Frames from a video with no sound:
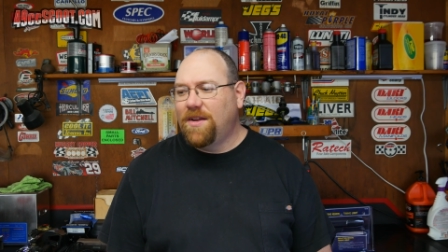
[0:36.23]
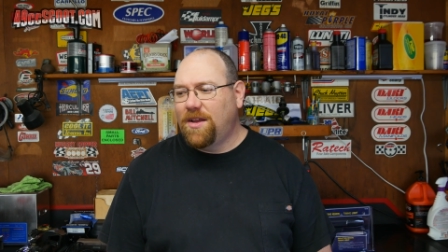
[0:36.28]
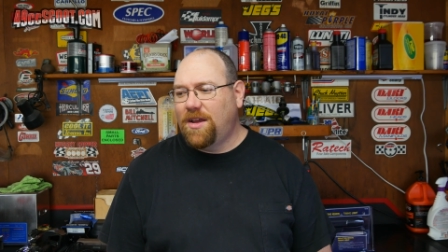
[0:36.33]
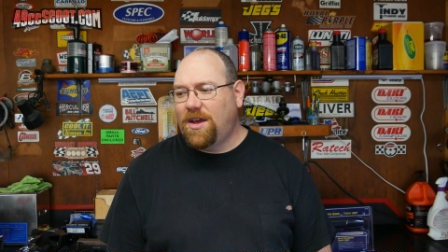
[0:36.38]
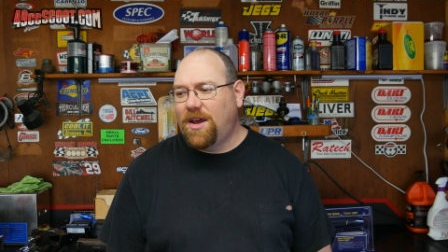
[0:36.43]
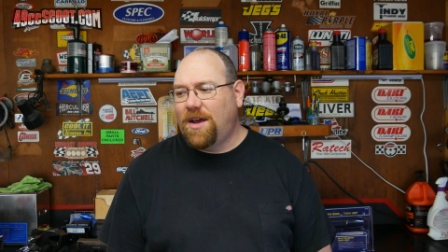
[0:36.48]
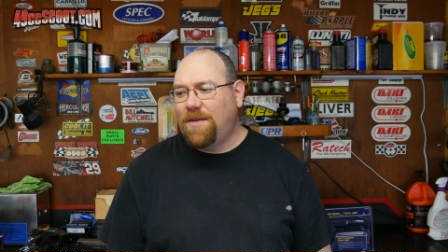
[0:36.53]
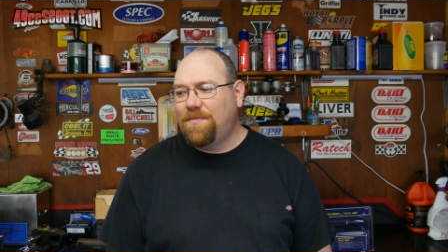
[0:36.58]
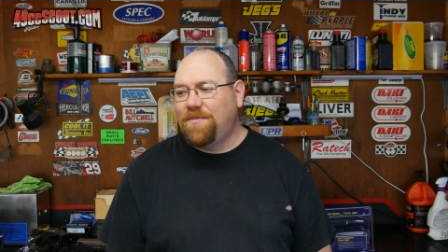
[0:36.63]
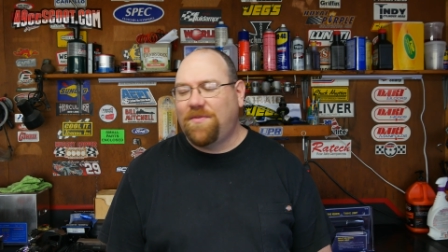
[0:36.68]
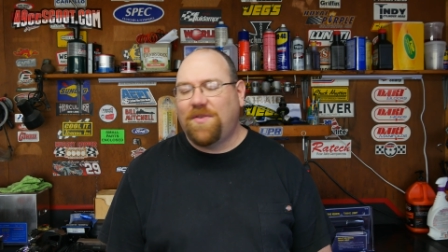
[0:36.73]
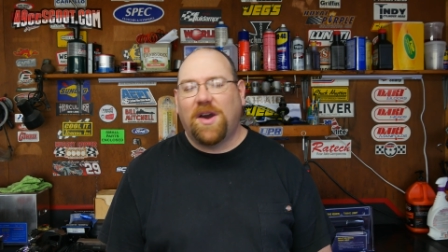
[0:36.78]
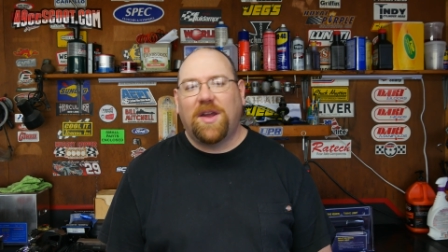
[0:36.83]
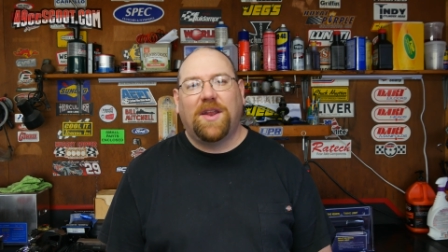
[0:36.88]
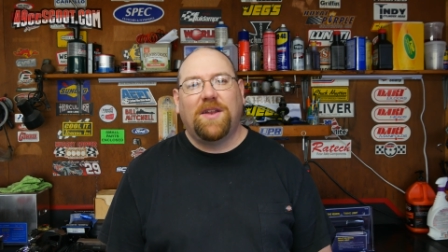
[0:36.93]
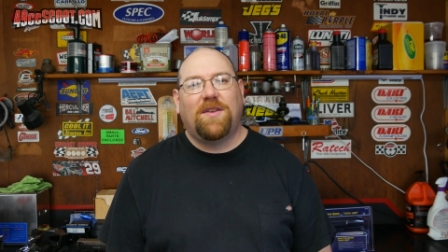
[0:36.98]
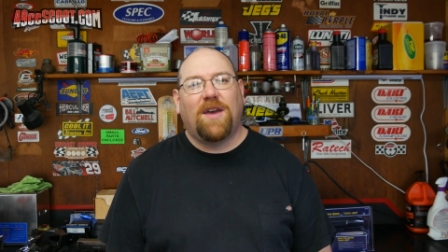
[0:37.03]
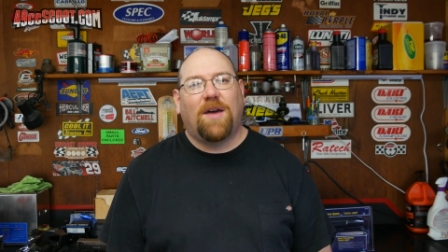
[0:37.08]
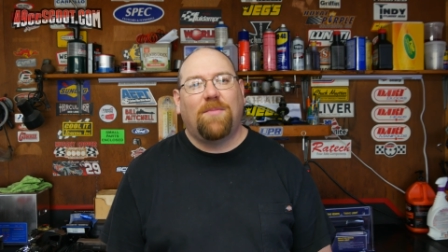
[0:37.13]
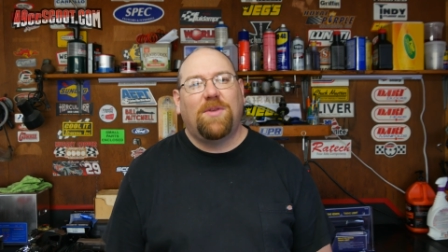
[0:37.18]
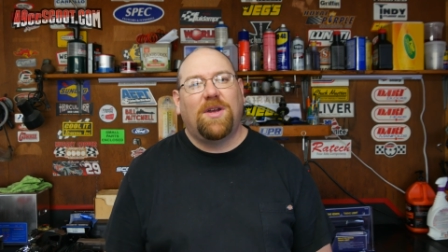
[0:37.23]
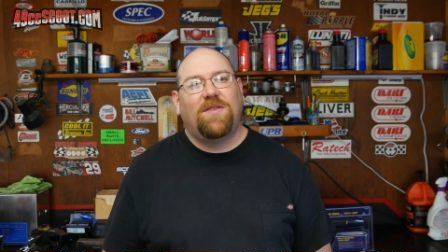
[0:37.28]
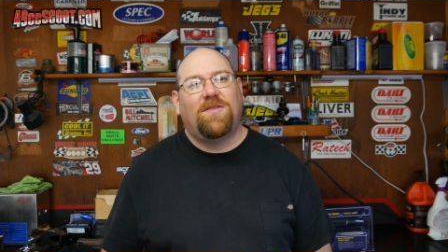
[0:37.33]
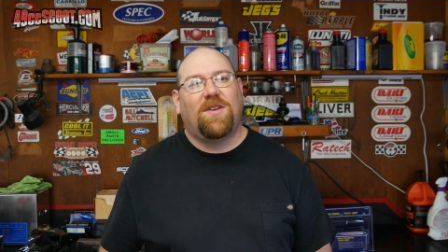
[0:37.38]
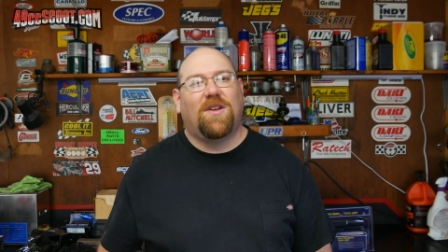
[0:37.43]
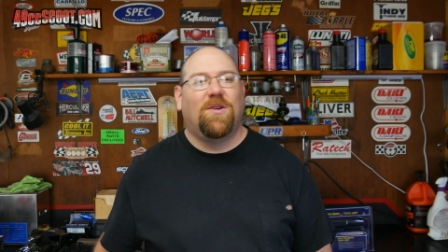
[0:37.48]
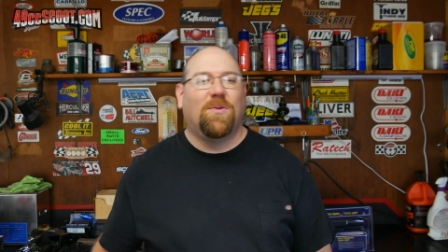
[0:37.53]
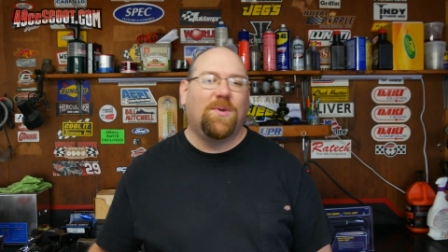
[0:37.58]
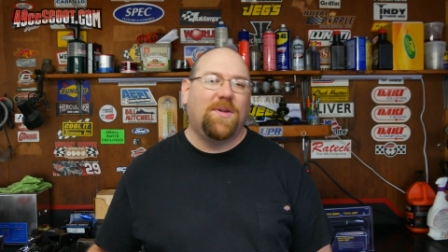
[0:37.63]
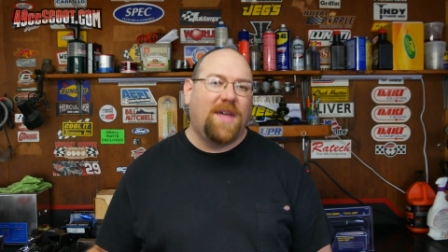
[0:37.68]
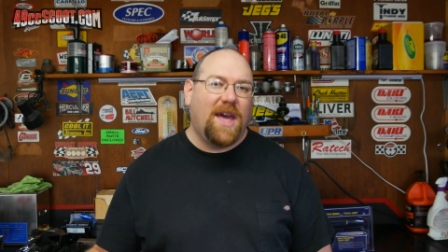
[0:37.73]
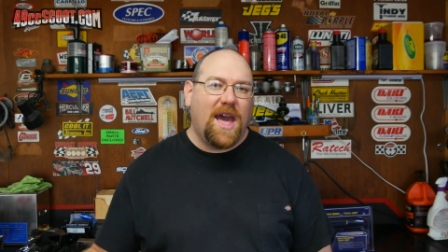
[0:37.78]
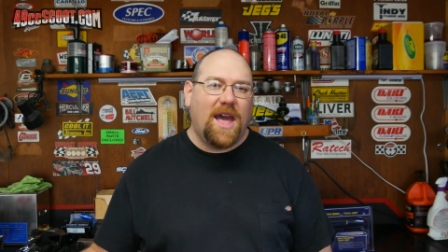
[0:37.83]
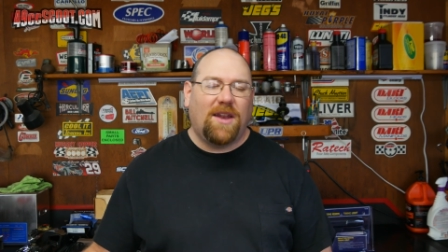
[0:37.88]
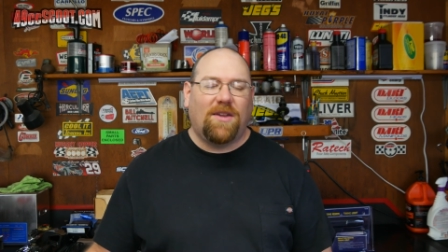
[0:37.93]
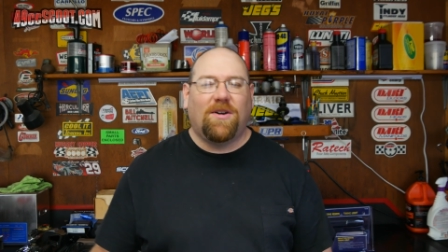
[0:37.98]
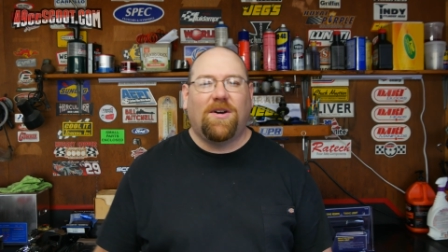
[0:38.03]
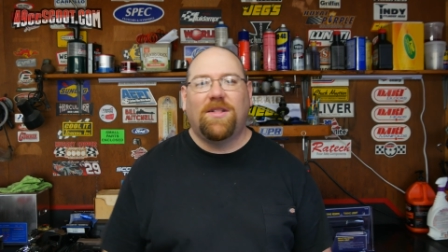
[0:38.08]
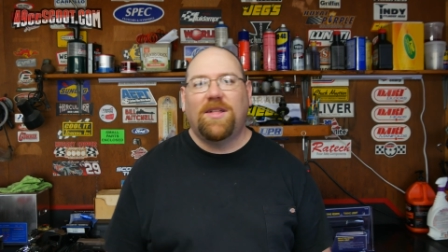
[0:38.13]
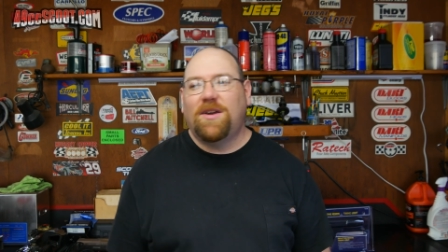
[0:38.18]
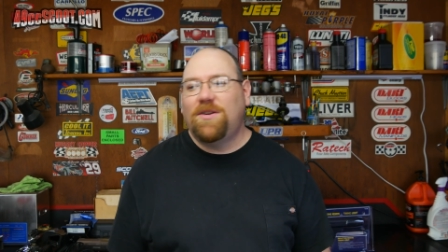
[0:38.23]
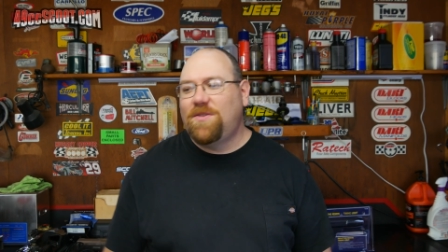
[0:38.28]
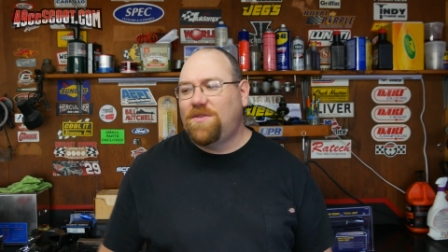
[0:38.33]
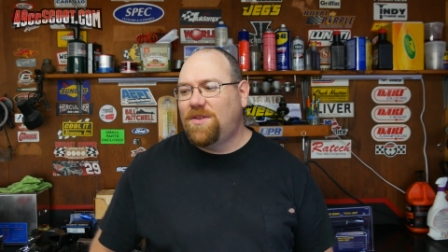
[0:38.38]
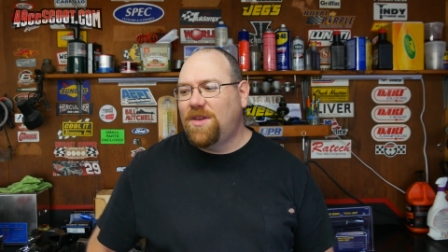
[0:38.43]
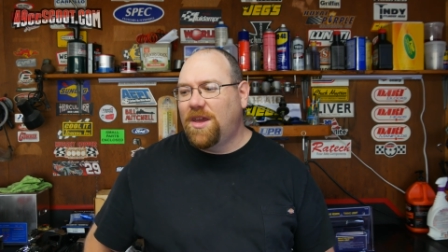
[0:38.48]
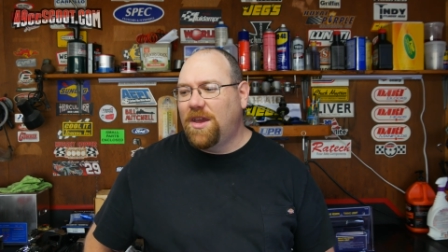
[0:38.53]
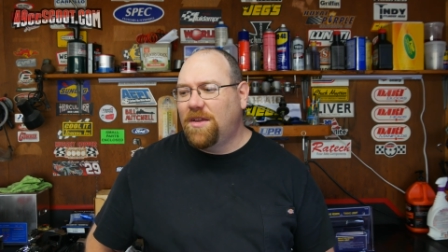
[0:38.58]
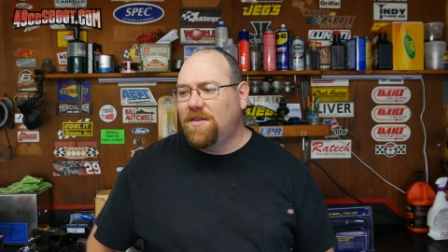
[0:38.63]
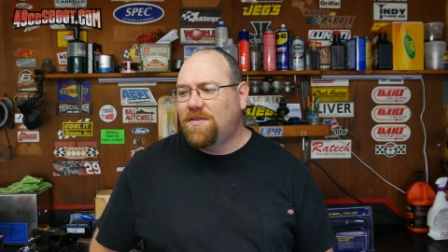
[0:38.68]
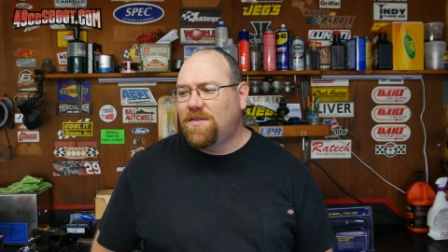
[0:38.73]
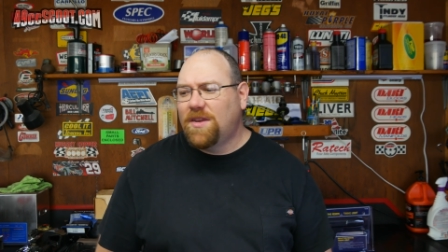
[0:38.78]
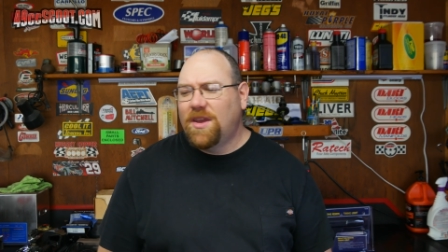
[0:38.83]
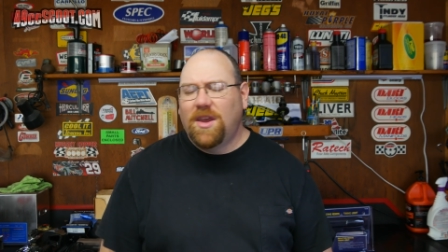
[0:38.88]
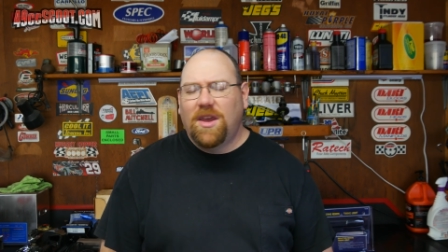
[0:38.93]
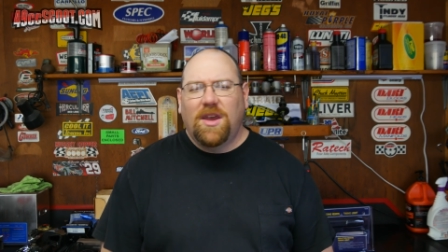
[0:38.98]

um, finding top dead center with that and all those things,